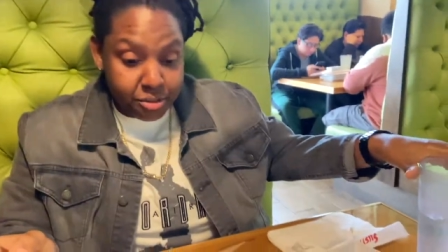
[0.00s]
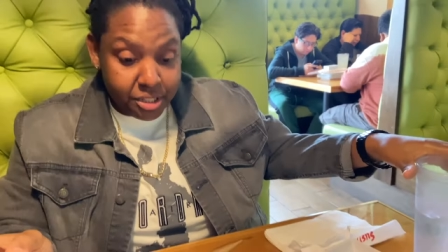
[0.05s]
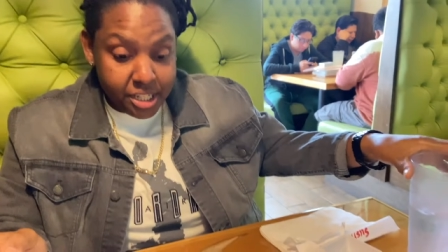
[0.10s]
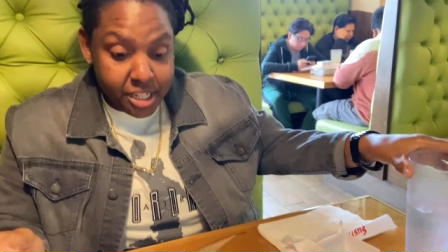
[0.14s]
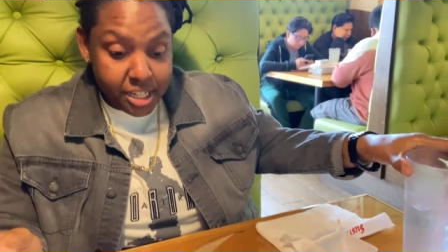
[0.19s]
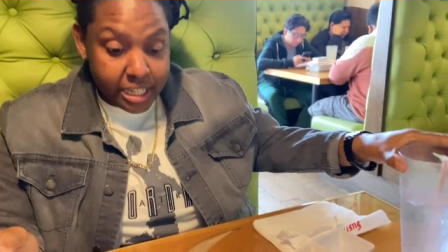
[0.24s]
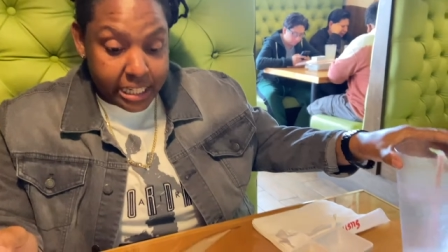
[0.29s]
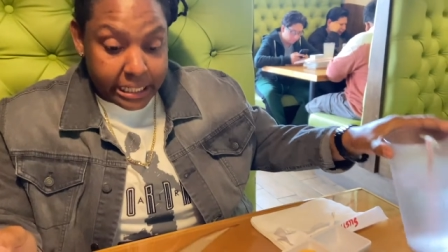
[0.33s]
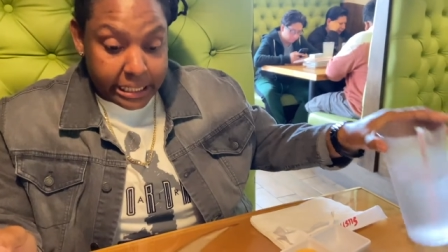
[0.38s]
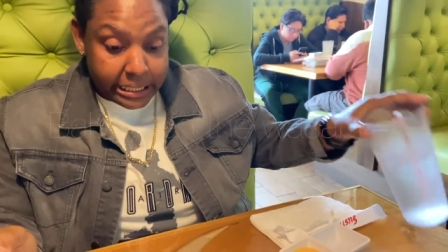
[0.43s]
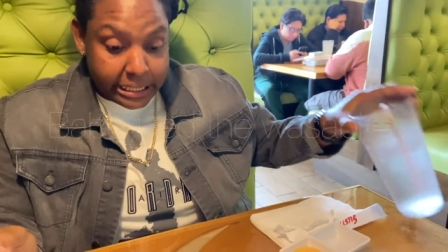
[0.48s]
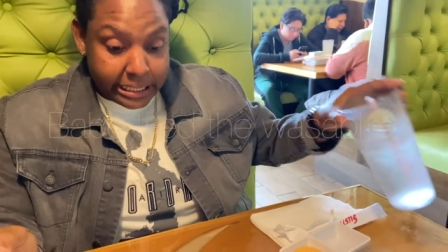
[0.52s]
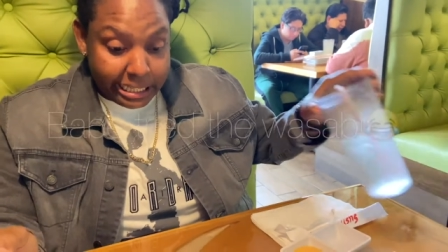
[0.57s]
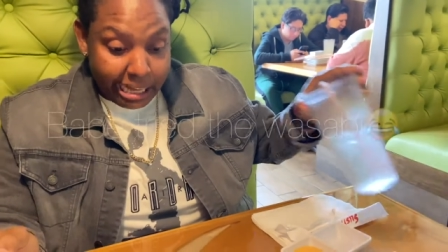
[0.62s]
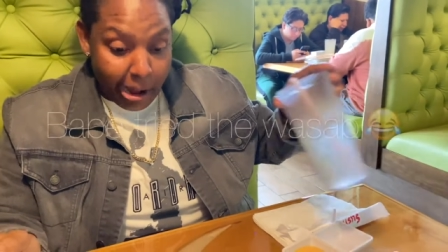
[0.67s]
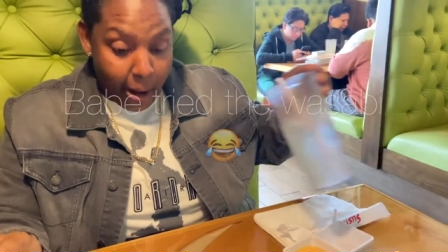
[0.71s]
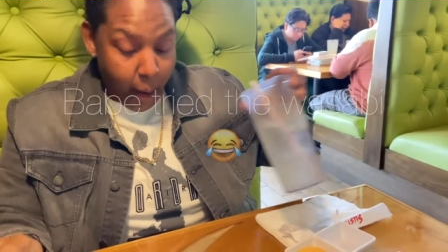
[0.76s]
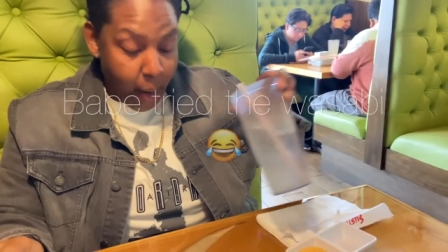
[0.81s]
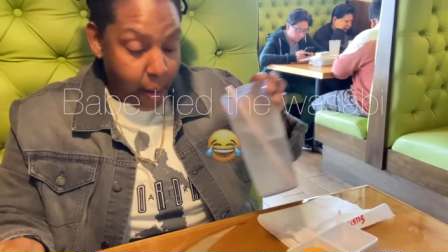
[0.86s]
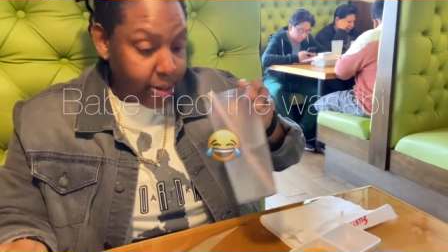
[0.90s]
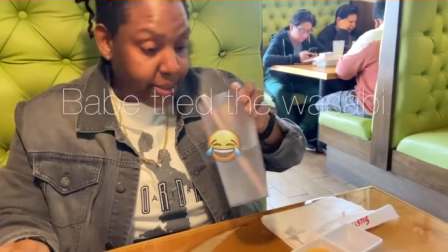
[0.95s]
eat it.
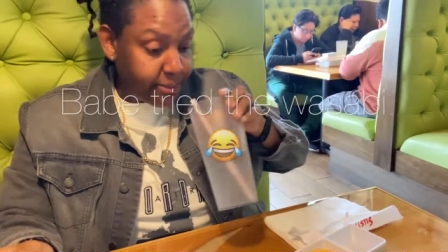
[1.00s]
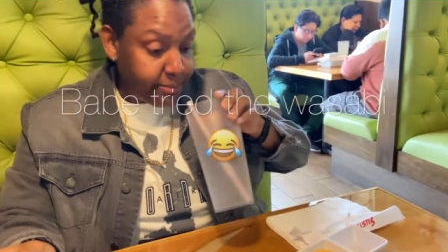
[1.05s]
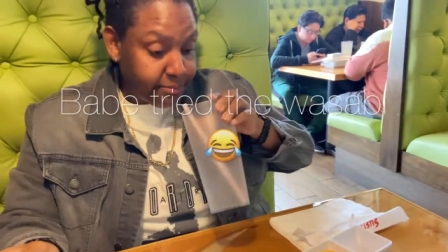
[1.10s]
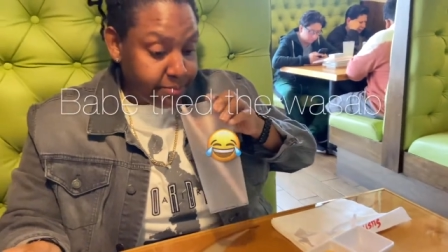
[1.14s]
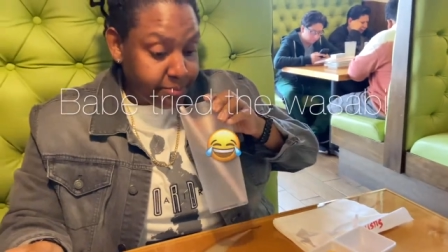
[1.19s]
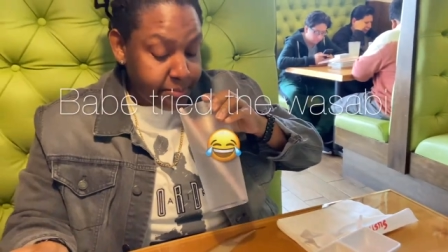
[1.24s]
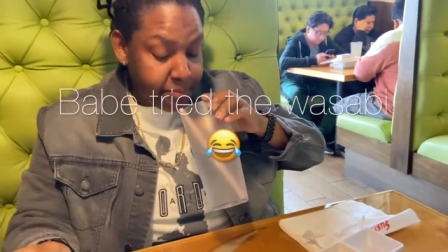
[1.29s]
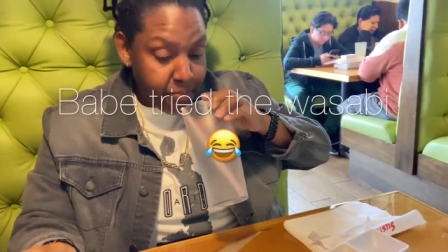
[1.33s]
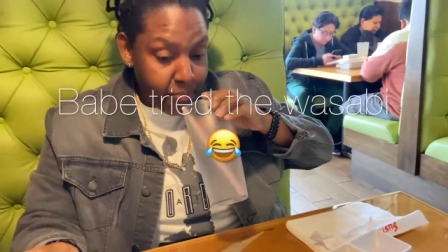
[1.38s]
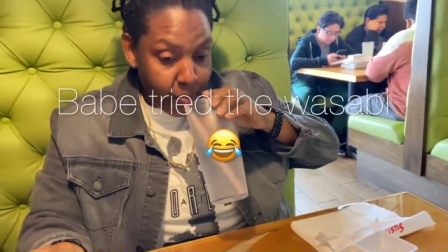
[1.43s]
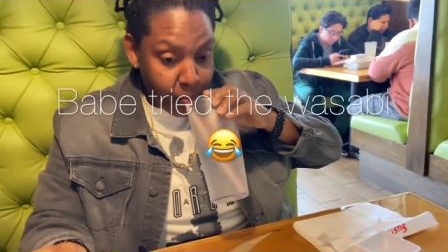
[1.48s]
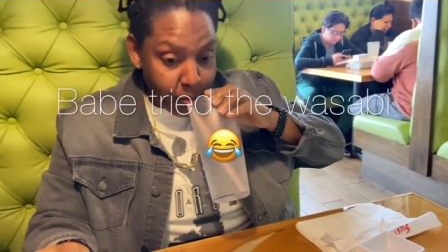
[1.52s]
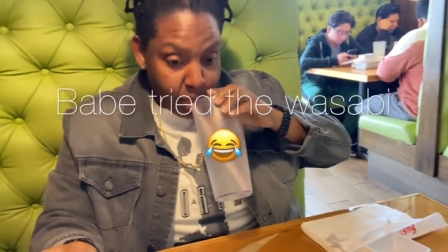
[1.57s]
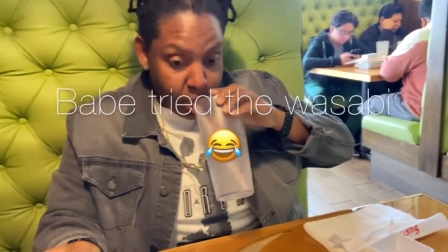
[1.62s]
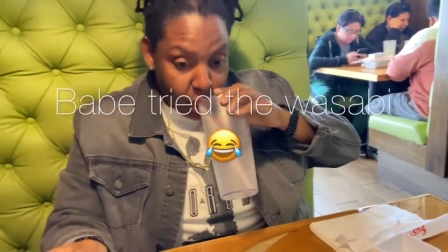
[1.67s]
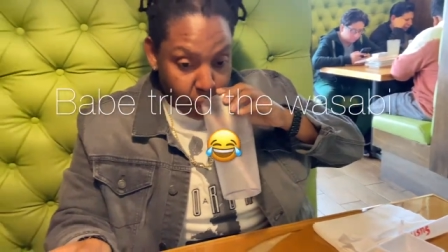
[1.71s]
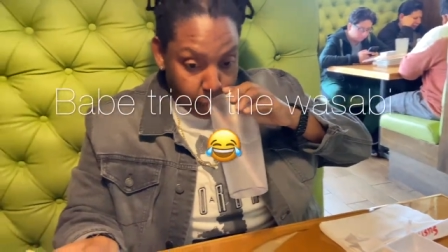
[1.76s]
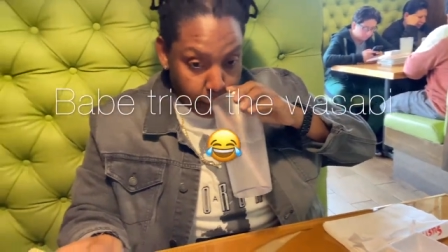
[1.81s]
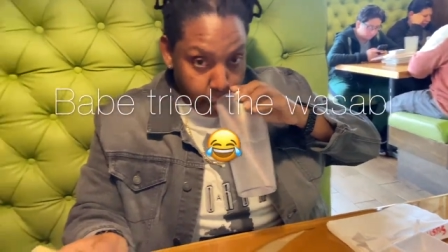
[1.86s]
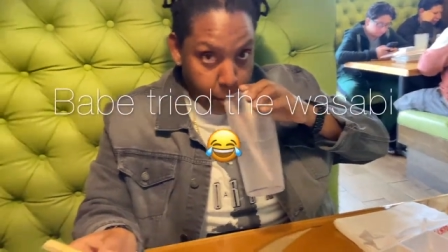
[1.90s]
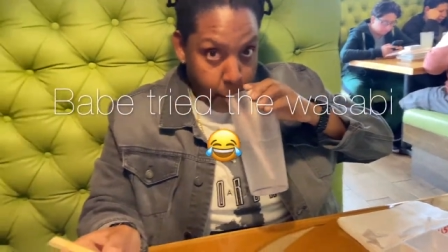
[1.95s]
It's
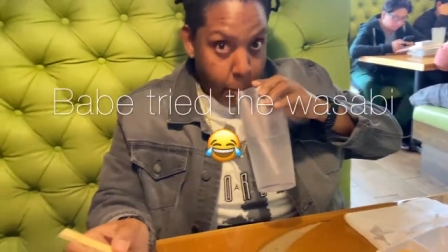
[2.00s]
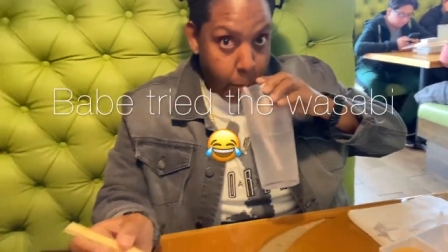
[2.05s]
hot.